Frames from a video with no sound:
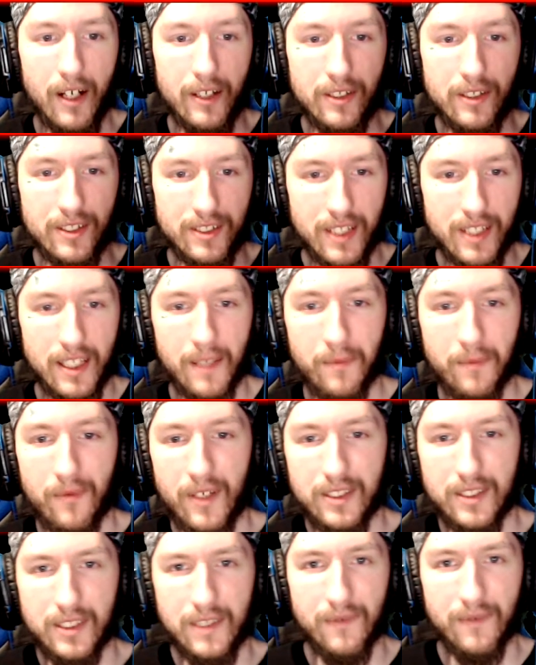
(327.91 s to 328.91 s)
to set up
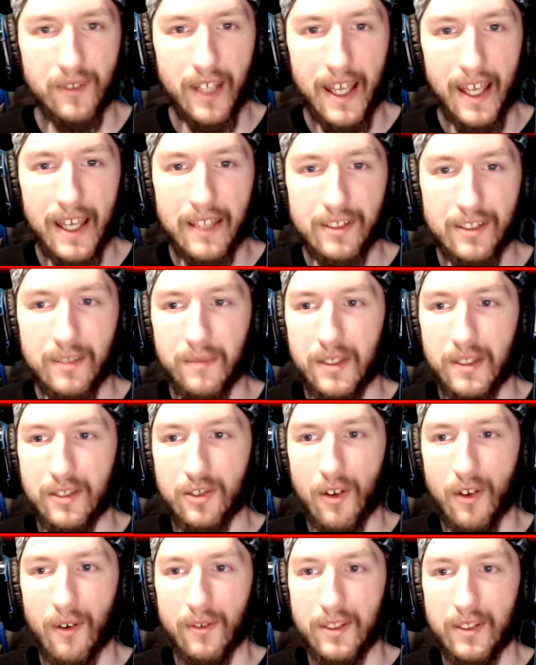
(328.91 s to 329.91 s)
Resident Evil eight to be
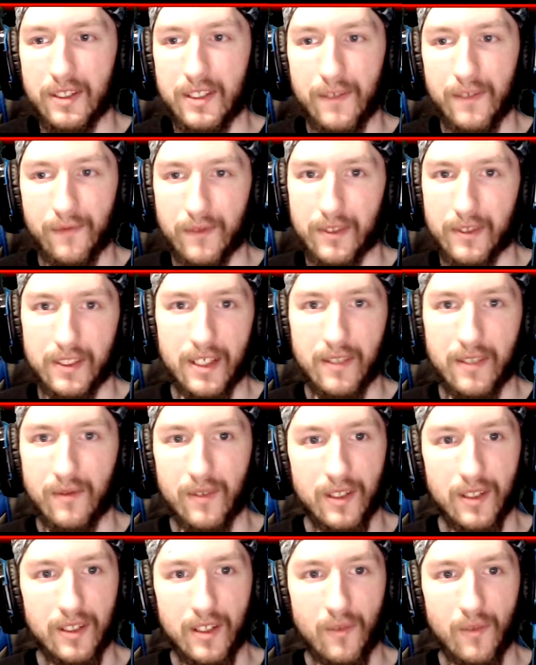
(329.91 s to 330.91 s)
totally different
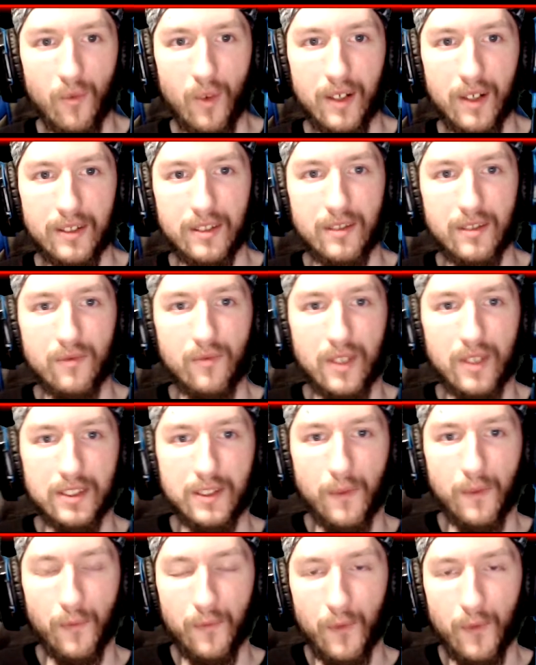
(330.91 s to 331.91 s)
than than what
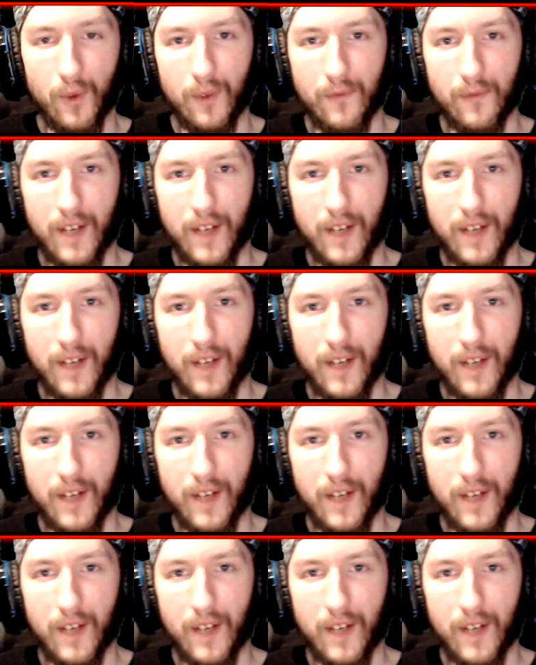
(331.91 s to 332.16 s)
Resident Evil four,